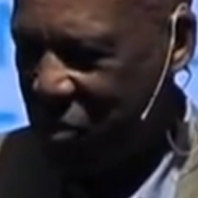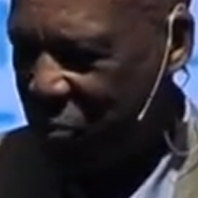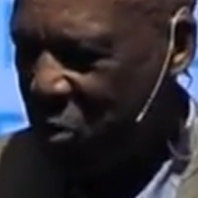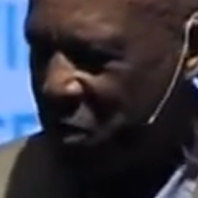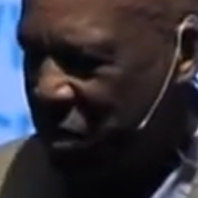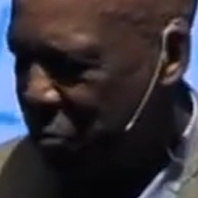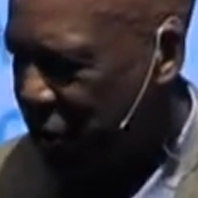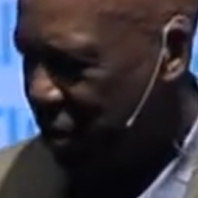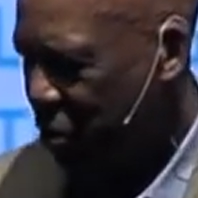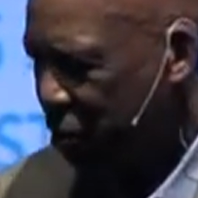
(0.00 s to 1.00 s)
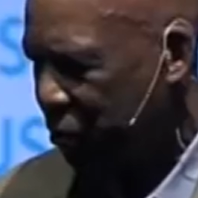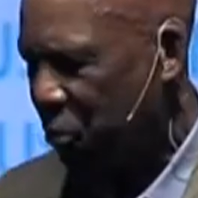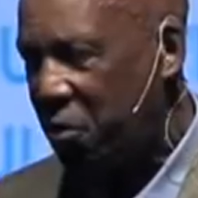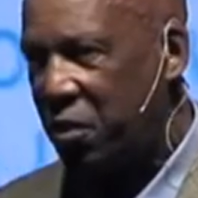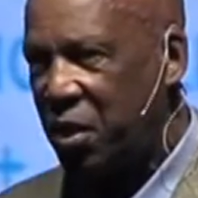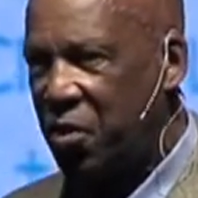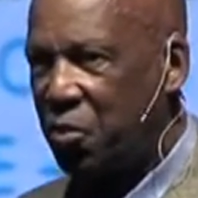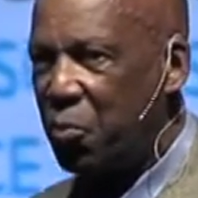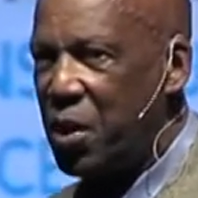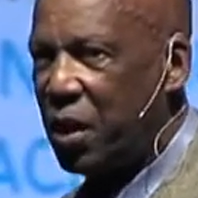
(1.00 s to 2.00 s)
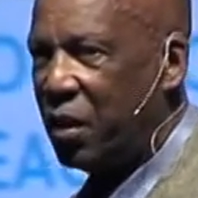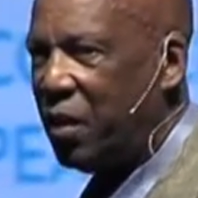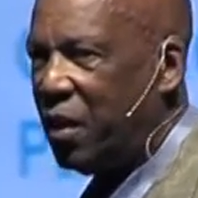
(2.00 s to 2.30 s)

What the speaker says: wrote in a book called The Birth and Death of Meaning